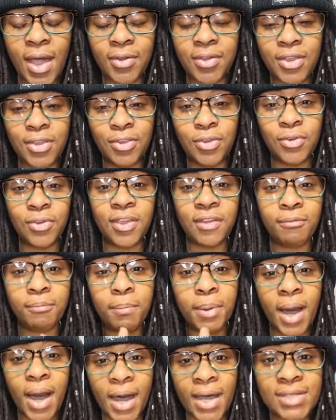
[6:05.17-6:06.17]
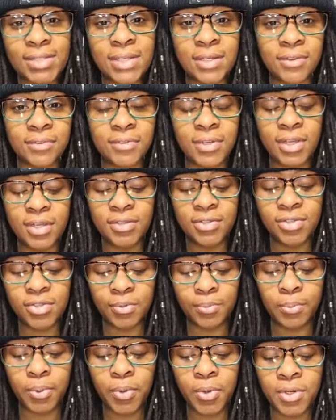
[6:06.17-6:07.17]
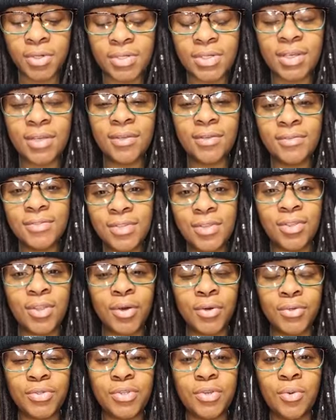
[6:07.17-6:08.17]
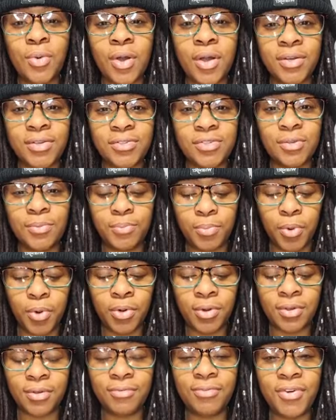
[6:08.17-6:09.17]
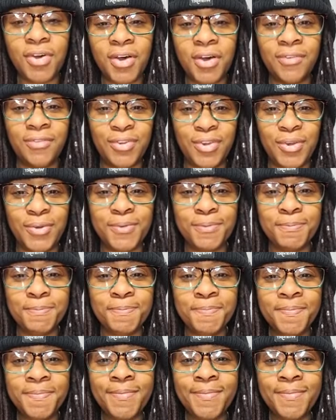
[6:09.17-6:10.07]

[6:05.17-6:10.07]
How can you give positive support to those who are supportive of you.